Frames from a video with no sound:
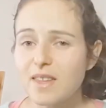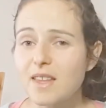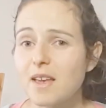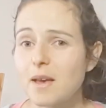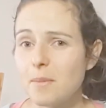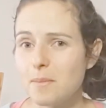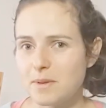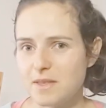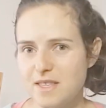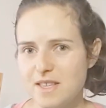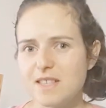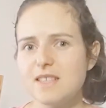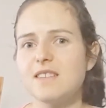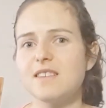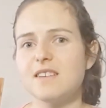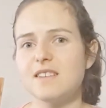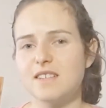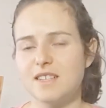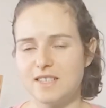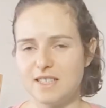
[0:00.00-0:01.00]
But this
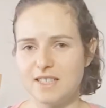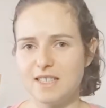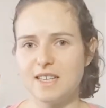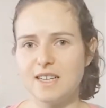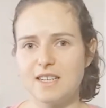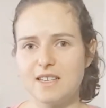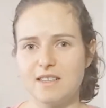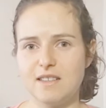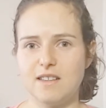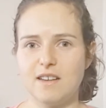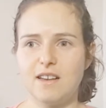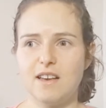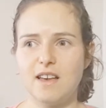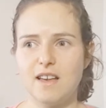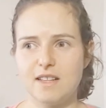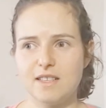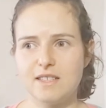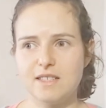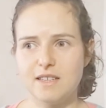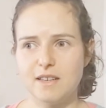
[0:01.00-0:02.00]
year I decided I
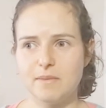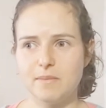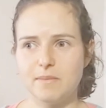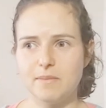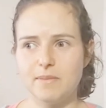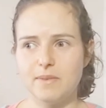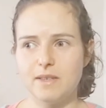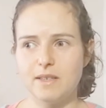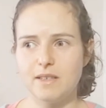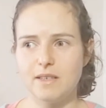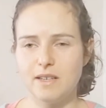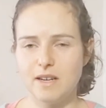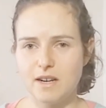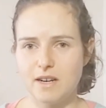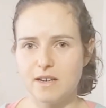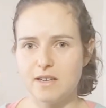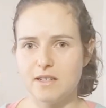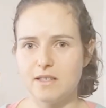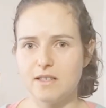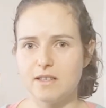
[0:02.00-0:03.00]
had some
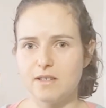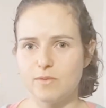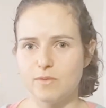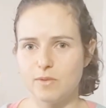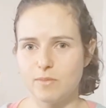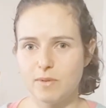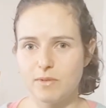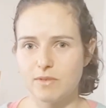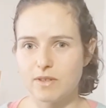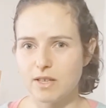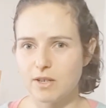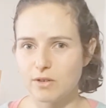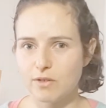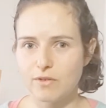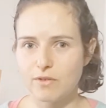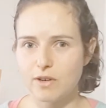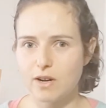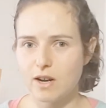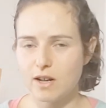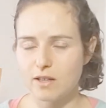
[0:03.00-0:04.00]
yarn that would be really good for
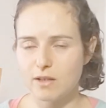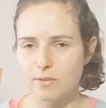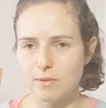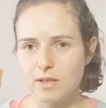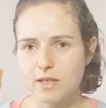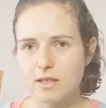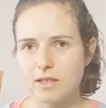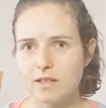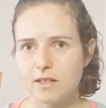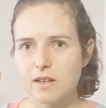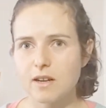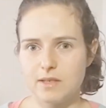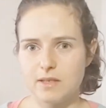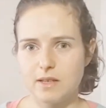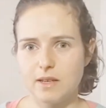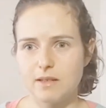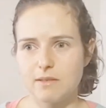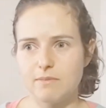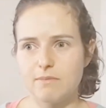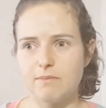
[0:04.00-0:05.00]
color work.
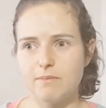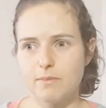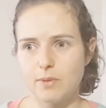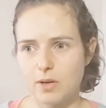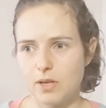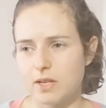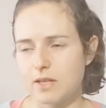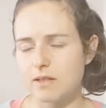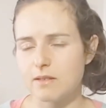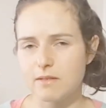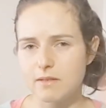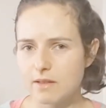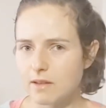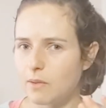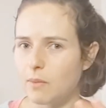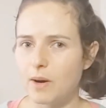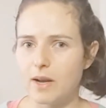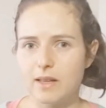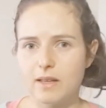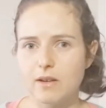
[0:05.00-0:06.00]
I bought it a
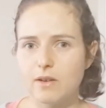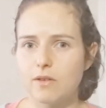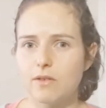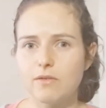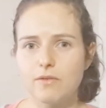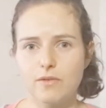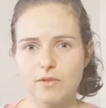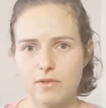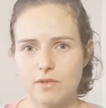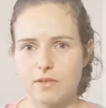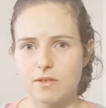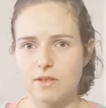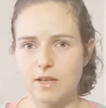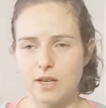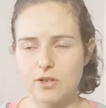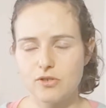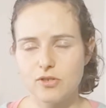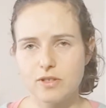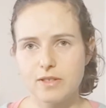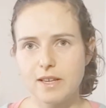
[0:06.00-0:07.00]
while ago for
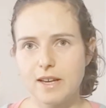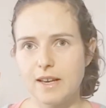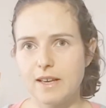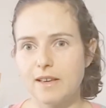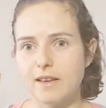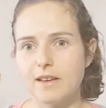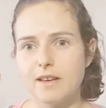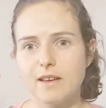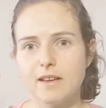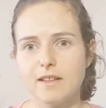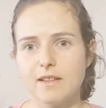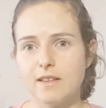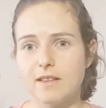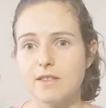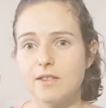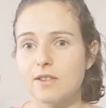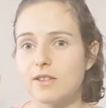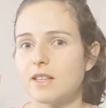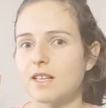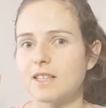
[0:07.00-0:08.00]
natural dyeing, and I
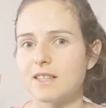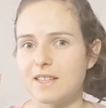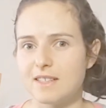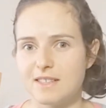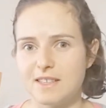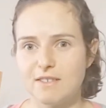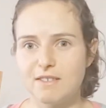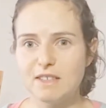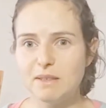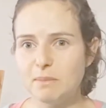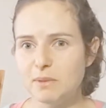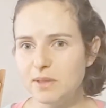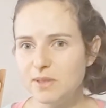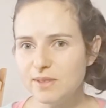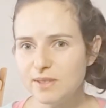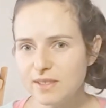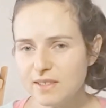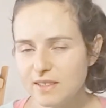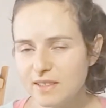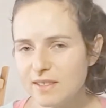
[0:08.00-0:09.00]
thought like that's a great
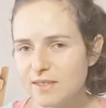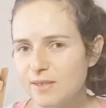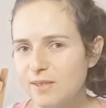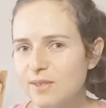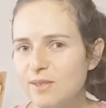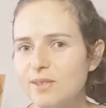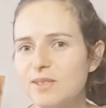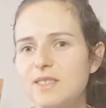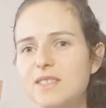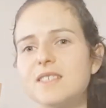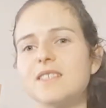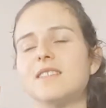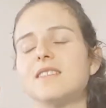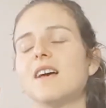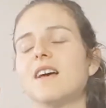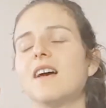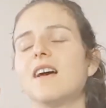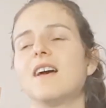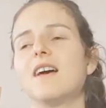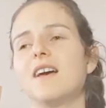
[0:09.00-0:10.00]
opportunity to use it.
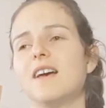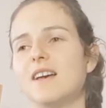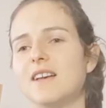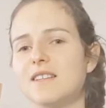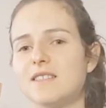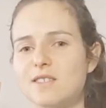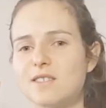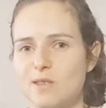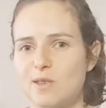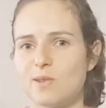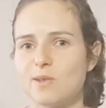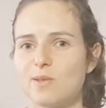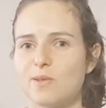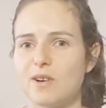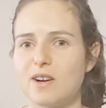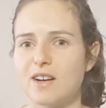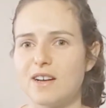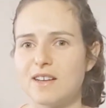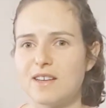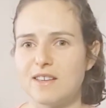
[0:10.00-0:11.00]
And so
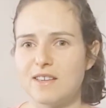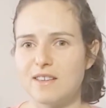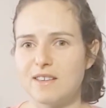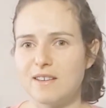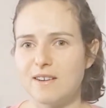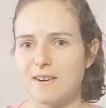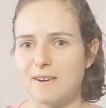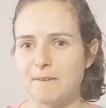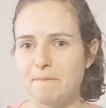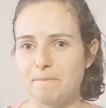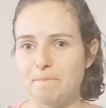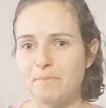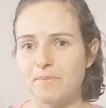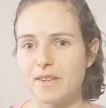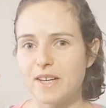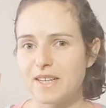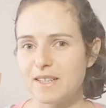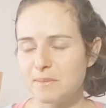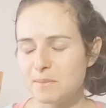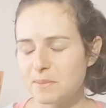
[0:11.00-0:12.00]
I
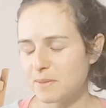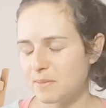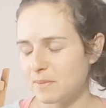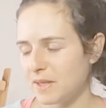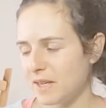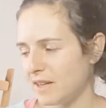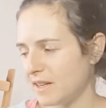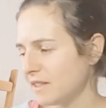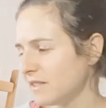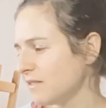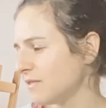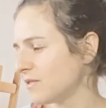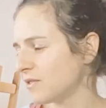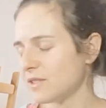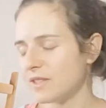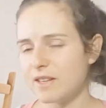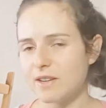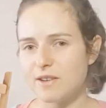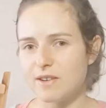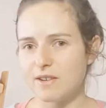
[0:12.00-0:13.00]
dyed up yarn for
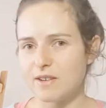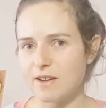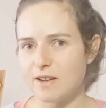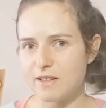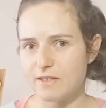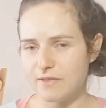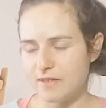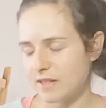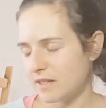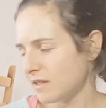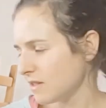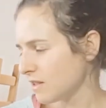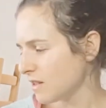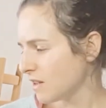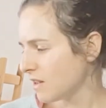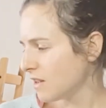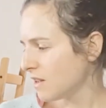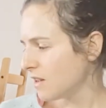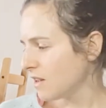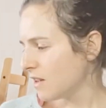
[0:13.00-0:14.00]
the Advent
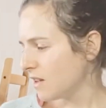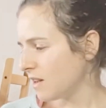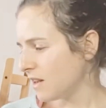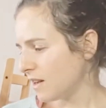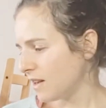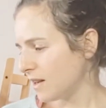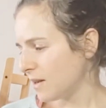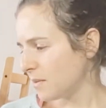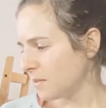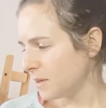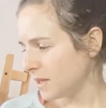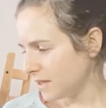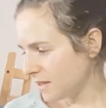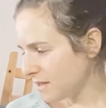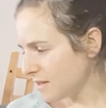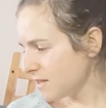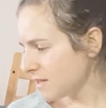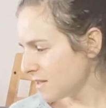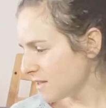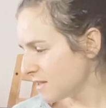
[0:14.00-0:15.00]

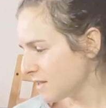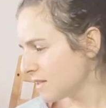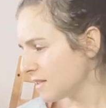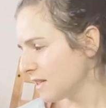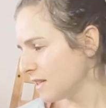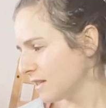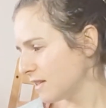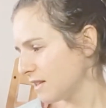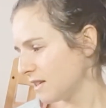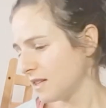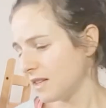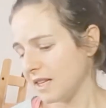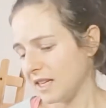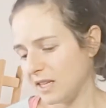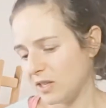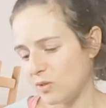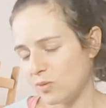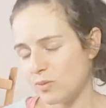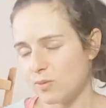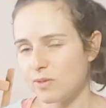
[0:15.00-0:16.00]
mittens that I'd
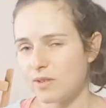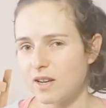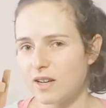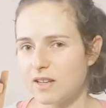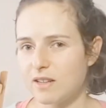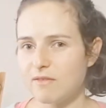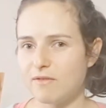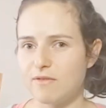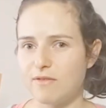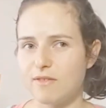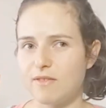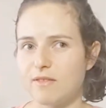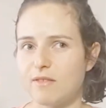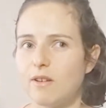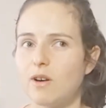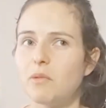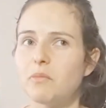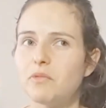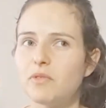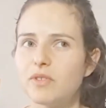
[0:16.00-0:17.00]
like to kind of
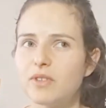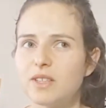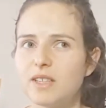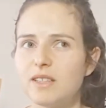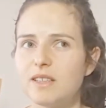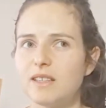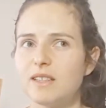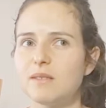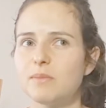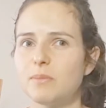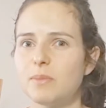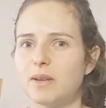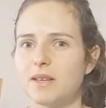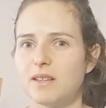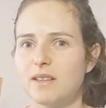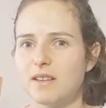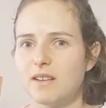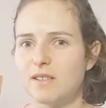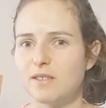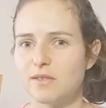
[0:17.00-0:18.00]
hopefully knit by
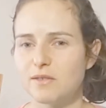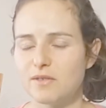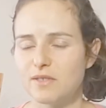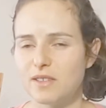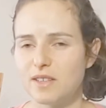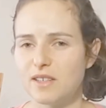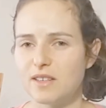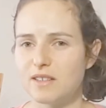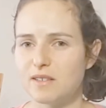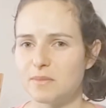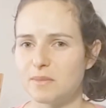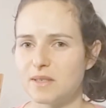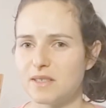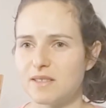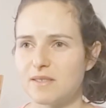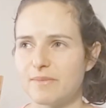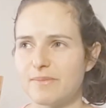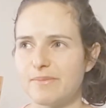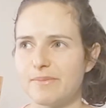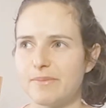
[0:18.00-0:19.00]
the end of the year, but
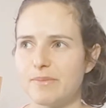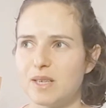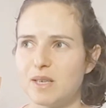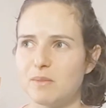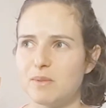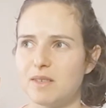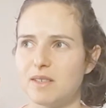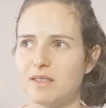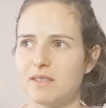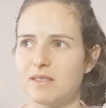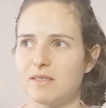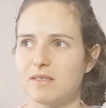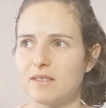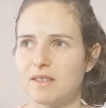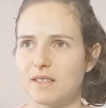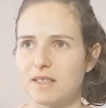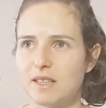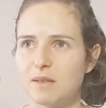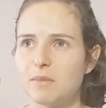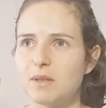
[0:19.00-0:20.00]
maybe
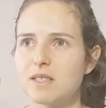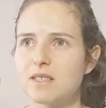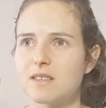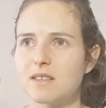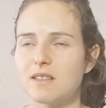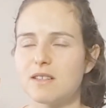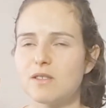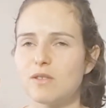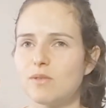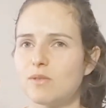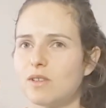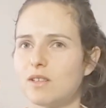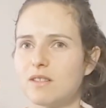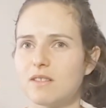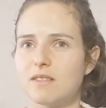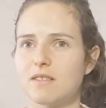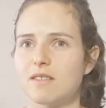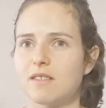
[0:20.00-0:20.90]
that means I need to knit